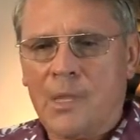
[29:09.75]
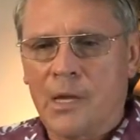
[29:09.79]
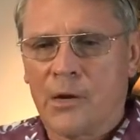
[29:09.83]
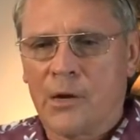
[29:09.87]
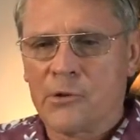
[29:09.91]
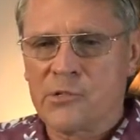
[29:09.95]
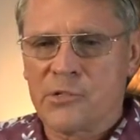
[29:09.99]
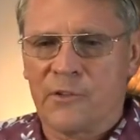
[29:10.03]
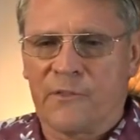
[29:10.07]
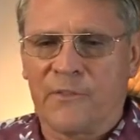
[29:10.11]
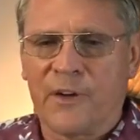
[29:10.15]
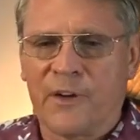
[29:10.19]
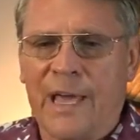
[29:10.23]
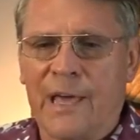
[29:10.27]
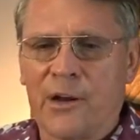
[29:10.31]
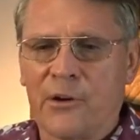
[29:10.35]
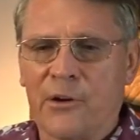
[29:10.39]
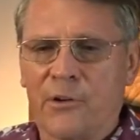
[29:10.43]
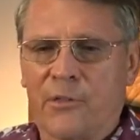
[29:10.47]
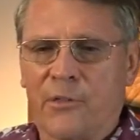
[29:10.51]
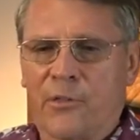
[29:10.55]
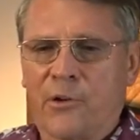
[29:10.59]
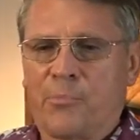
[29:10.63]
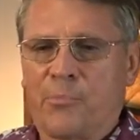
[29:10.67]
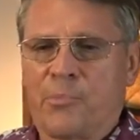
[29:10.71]
Here's a flat
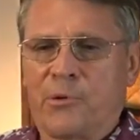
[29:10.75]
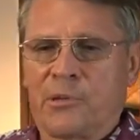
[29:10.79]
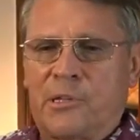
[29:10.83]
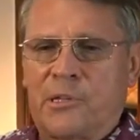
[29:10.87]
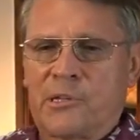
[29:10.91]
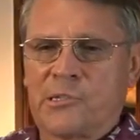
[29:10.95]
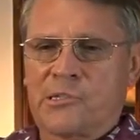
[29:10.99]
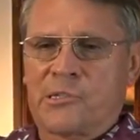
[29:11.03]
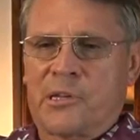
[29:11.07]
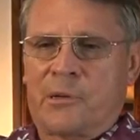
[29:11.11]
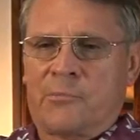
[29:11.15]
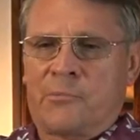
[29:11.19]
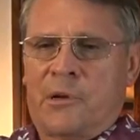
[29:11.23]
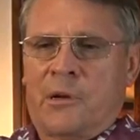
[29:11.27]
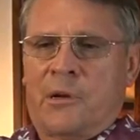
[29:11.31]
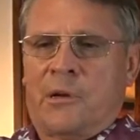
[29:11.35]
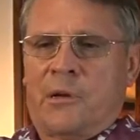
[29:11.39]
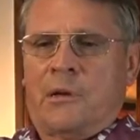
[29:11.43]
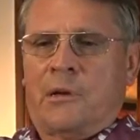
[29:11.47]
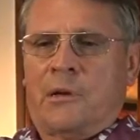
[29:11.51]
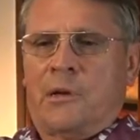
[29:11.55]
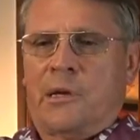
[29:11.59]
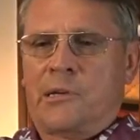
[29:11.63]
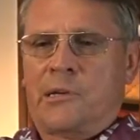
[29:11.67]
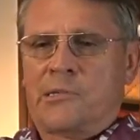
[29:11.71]
earther put this up.
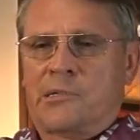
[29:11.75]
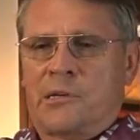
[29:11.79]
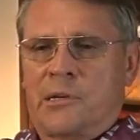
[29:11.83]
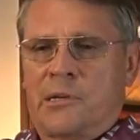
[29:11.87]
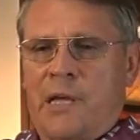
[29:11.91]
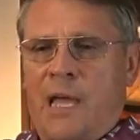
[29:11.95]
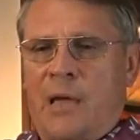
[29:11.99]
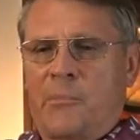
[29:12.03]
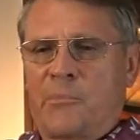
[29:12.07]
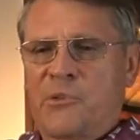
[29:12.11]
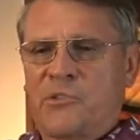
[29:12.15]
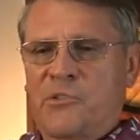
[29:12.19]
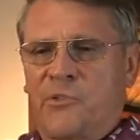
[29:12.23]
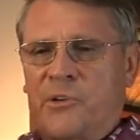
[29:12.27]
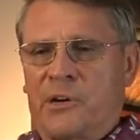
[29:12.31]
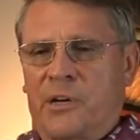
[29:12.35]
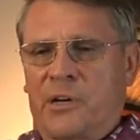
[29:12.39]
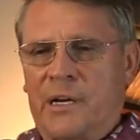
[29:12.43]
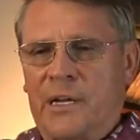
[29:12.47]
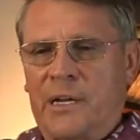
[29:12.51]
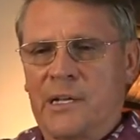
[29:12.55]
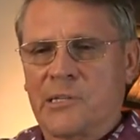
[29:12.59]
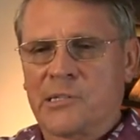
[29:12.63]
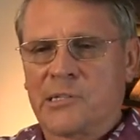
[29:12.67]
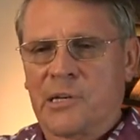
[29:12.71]
He said,
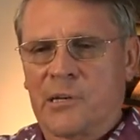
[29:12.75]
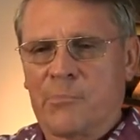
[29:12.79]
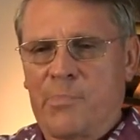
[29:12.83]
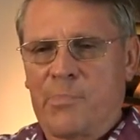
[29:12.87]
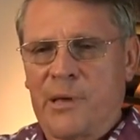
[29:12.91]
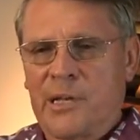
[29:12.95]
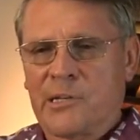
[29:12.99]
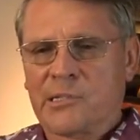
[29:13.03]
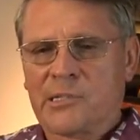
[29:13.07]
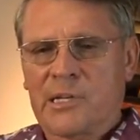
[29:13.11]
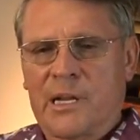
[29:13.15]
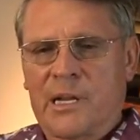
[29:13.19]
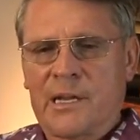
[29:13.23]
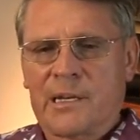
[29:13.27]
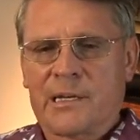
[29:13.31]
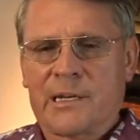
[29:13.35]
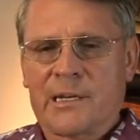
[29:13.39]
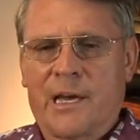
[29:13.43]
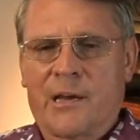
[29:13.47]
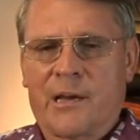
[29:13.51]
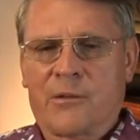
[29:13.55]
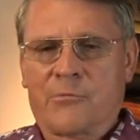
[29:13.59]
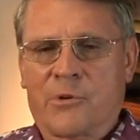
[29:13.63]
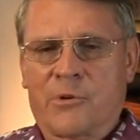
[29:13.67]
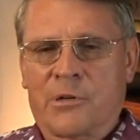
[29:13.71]
atmospheric lensing bends light
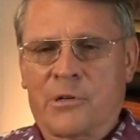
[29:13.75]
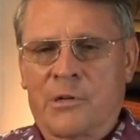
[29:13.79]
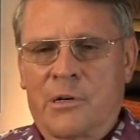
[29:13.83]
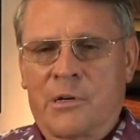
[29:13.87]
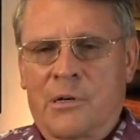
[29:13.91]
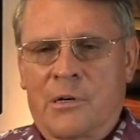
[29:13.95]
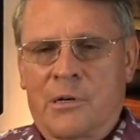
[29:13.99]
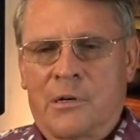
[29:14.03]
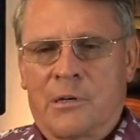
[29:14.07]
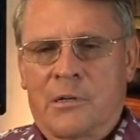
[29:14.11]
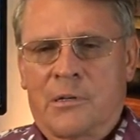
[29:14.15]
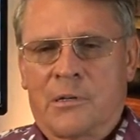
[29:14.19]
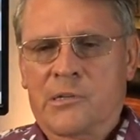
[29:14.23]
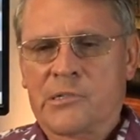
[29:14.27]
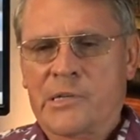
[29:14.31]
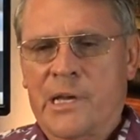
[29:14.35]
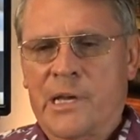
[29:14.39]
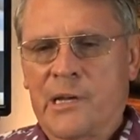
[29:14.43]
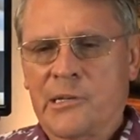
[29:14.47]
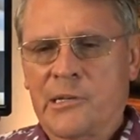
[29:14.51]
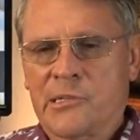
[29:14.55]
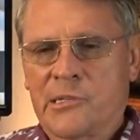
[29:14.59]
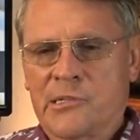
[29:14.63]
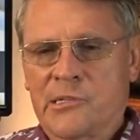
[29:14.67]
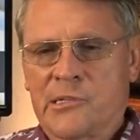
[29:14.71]
downward. The
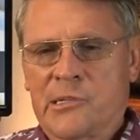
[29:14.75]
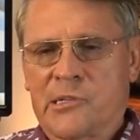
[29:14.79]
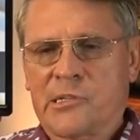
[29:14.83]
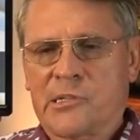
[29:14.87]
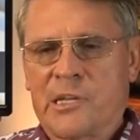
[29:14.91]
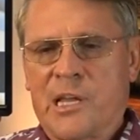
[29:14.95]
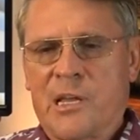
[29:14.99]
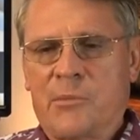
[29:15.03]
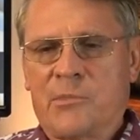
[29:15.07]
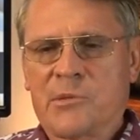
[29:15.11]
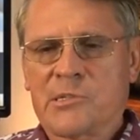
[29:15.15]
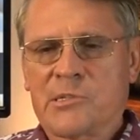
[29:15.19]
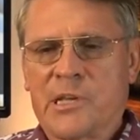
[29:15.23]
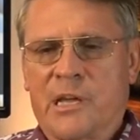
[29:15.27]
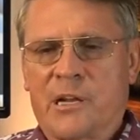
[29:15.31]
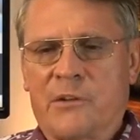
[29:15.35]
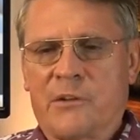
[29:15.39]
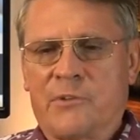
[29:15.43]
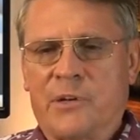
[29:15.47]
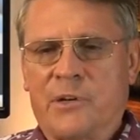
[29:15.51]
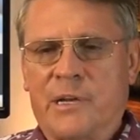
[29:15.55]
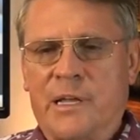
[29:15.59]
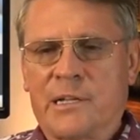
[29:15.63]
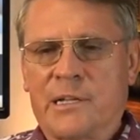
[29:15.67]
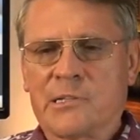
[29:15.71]
science is the same as that
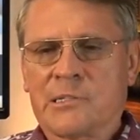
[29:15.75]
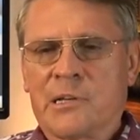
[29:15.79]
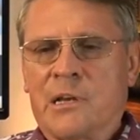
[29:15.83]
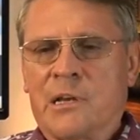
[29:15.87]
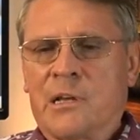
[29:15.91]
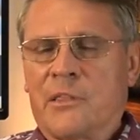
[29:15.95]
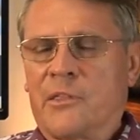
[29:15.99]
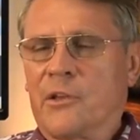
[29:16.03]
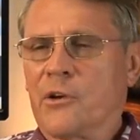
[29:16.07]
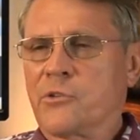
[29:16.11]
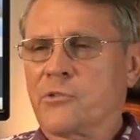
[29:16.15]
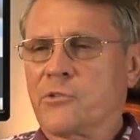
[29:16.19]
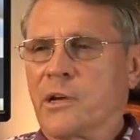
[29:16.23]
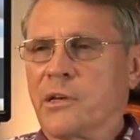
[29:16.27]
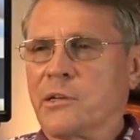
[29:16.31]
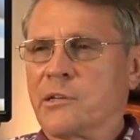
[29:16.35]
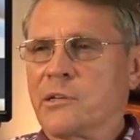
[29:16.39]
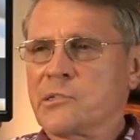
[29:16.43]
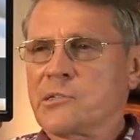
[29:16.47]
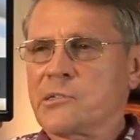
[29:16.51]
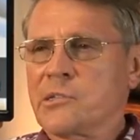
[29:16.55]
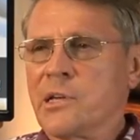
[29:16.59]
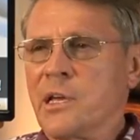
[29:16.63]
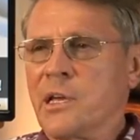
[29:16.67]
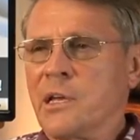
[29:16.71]
of a lens. They're trying
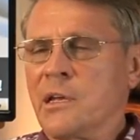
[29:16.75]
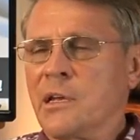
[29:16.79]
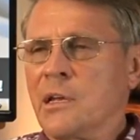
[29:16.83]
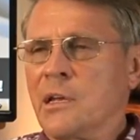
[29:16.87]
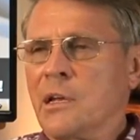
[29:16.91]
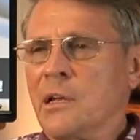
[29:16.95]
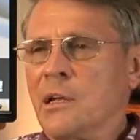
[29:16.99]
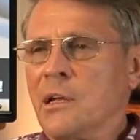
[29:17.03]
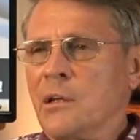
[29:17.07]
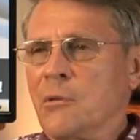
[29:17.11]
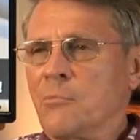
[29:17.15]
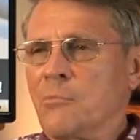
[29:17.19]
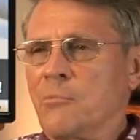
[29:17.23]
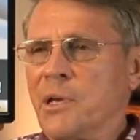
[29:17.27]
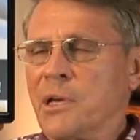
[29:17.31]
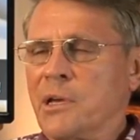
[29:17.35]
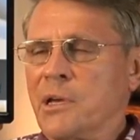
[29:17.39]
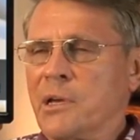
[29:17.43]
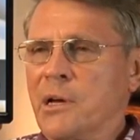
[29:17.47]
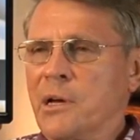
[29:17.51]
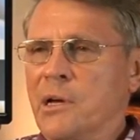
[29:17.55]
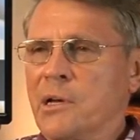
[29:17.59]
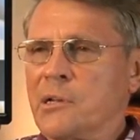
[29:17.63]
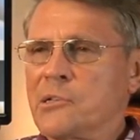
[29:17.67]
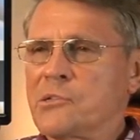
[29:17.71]
to say,
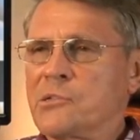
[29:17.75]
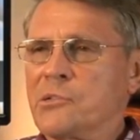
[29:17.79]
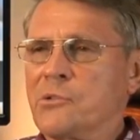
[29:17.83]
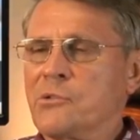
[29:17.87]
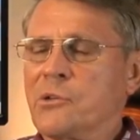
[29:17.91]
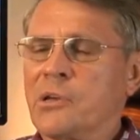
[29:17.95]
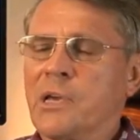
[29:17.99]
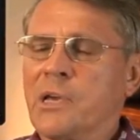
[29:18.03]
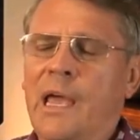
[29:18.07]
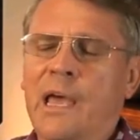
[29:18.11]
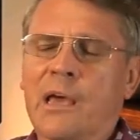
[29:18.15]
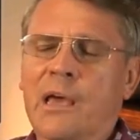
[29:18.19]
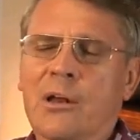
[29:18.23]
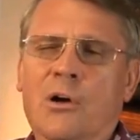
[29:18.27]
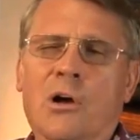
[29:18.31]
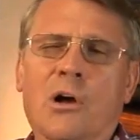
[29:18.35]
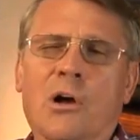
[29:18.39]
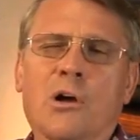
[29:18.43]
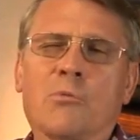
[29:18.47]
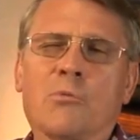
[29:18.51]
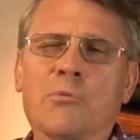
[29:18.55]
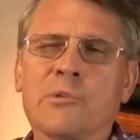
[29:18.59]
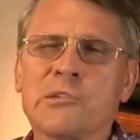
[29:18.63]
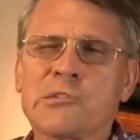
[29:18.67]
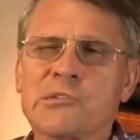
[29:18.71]
because you can't
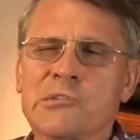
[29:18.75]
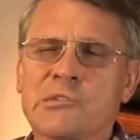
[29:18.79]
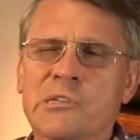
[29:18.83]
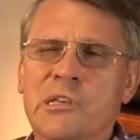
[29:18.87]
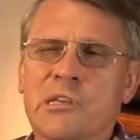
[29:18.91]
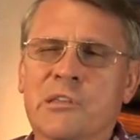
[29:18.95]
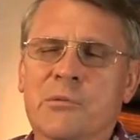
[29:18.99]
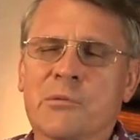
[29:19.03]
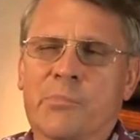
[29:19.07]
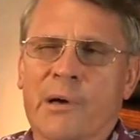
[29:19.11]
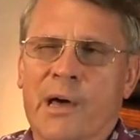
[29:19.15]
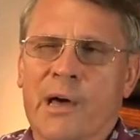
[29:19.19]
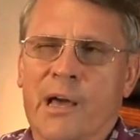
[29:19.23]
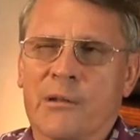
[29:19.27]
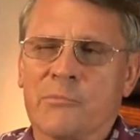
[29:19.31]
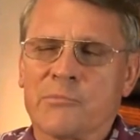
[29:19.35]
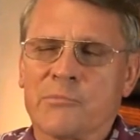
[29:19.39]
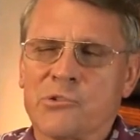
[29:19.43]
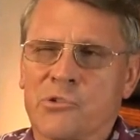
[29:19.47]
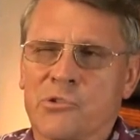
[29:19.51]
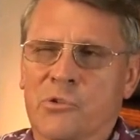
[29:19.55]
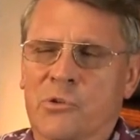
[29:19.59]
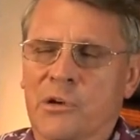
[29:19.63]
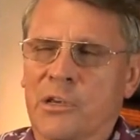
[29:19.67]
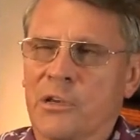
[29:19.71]
always see the bottom
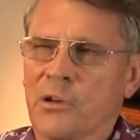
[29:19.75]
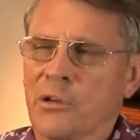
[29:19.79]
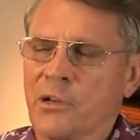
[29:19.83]
story.